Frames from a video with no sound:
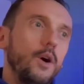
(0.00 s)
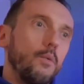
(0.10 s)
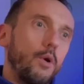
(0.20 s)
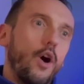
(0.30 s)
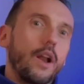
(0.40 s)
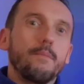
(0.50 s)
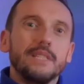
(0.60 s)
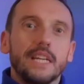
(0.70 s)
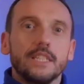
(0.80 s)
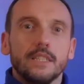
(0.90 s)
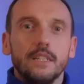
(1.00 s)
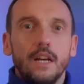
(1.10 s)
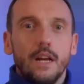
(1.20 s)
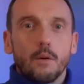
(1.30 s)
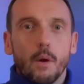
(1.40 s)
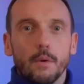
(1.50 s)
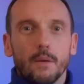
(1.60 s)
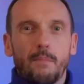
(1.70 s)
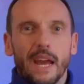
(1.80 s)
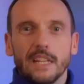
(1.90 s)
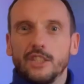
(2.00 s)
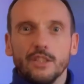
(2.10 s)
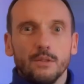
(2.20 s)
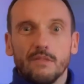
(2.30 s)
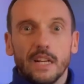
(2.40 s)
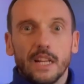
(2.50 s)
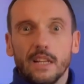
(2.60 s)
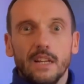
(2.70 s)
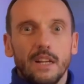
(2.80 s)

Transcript: We're not in a position where we can pick and choose really.